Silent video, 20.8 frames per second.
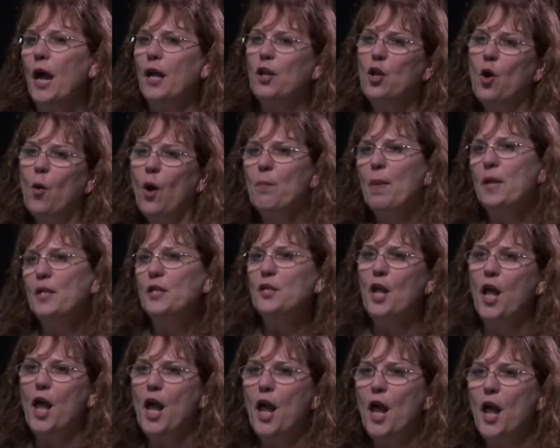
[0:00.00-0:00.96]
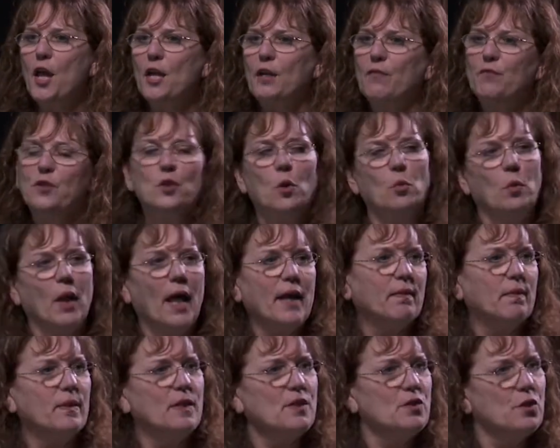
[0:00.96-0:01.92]
I know I made an A. If you don't
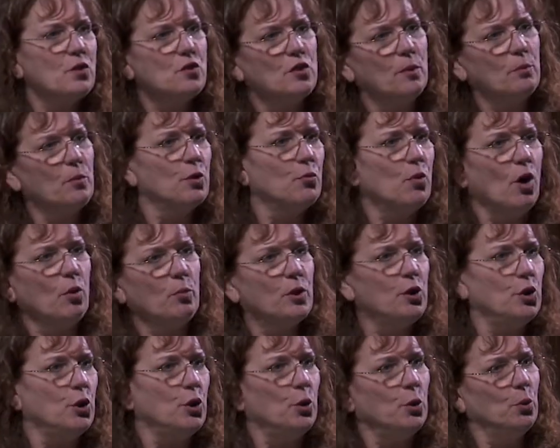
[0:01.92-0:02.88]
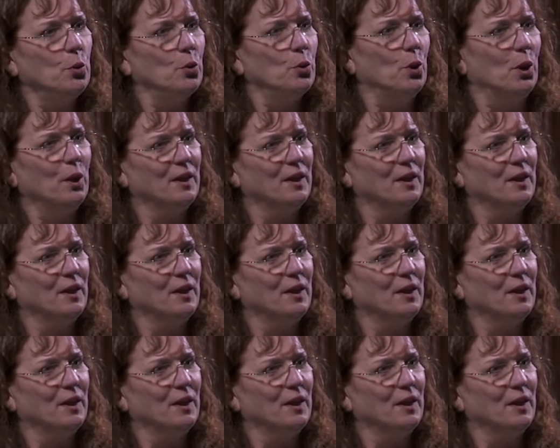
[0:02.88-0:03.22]
like this, there's something wrong with you.